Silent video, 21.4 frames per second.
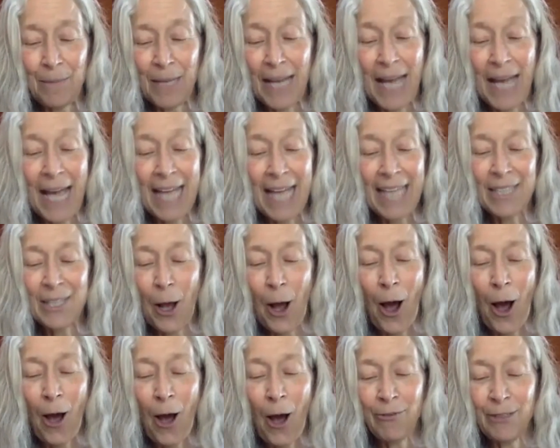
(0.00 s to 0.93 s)
that heads
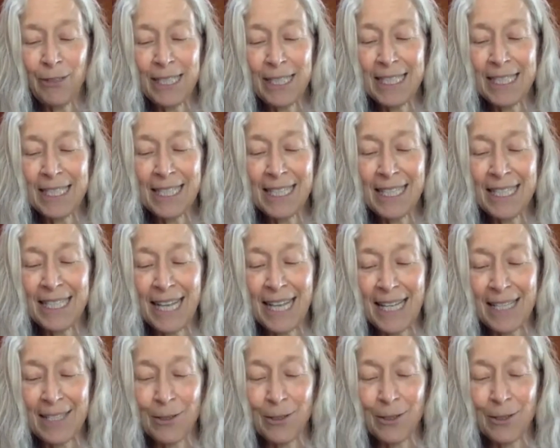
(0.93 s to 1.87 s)
off into the
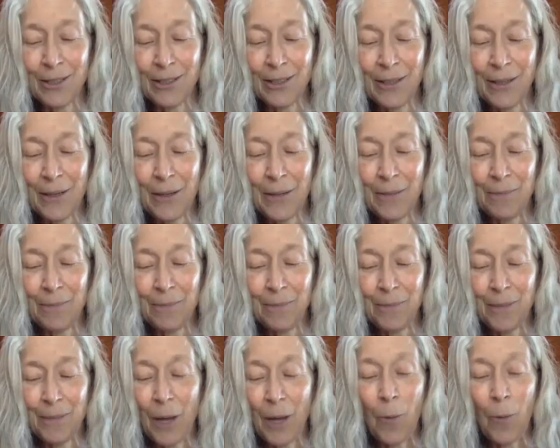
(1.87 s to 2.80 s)
desert,
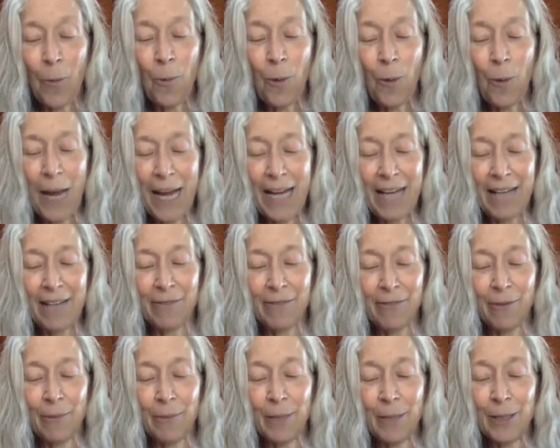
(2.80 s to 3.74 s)
away
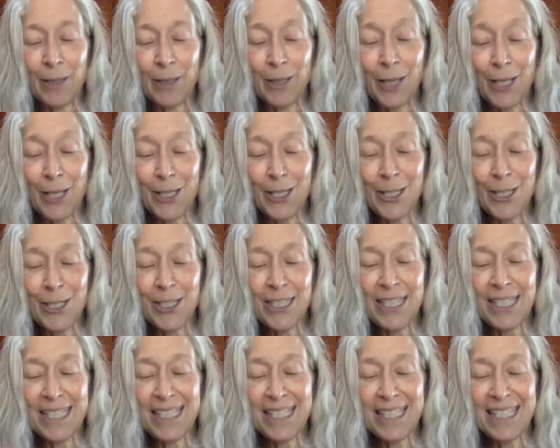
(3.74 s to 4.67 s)
from the
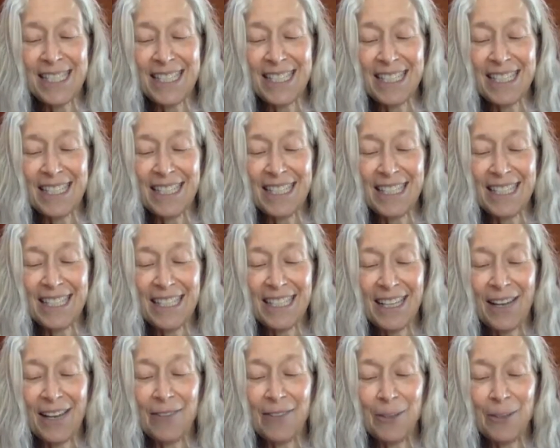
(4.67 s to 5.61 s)
lusciousness
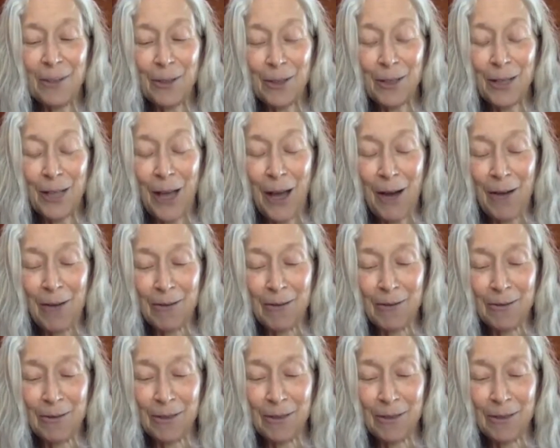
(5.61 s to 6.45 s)
of your love.